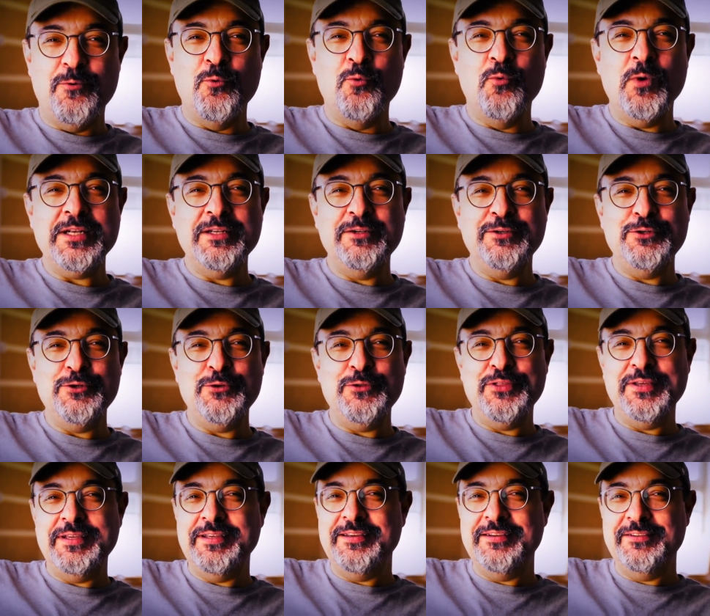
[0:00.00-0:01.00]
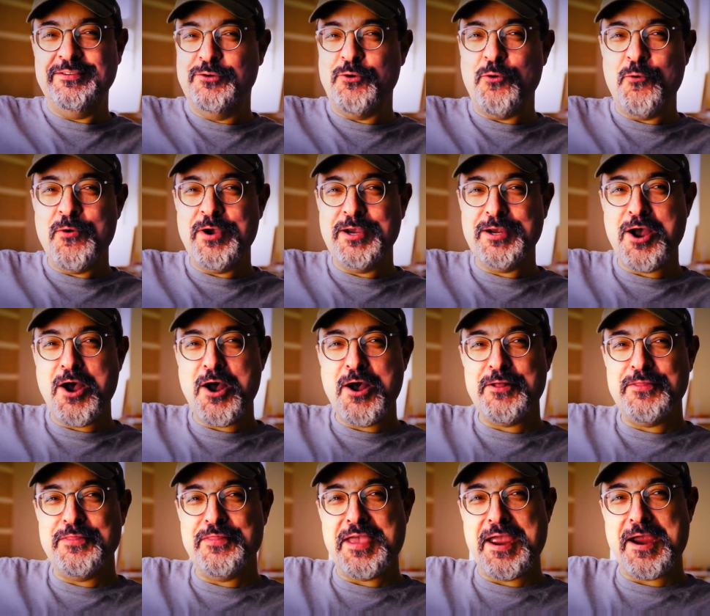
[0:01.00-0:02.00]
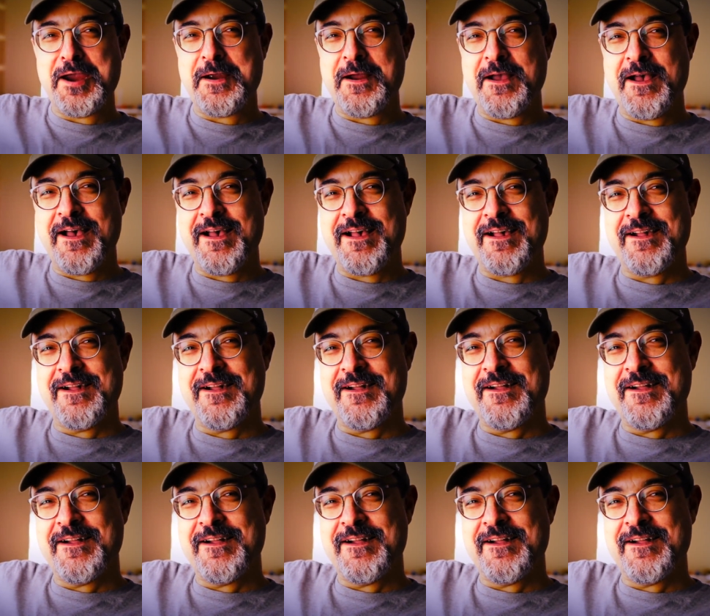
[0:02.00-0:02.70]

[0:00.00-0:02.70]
What do you think is going on there, huh?